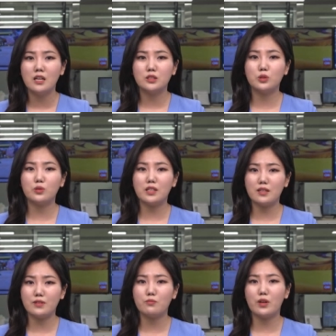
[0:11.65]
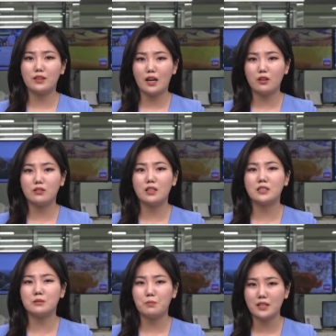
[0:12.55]
so even without the
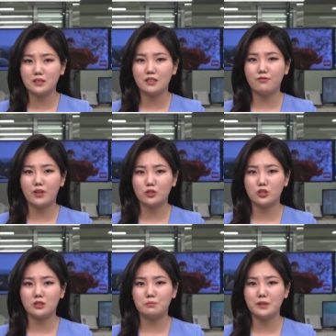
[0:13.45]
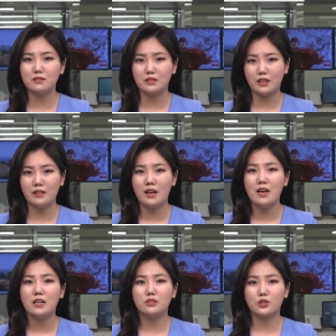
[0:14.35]
expensive functions built in,
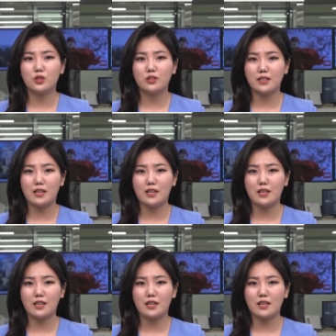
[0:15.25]
security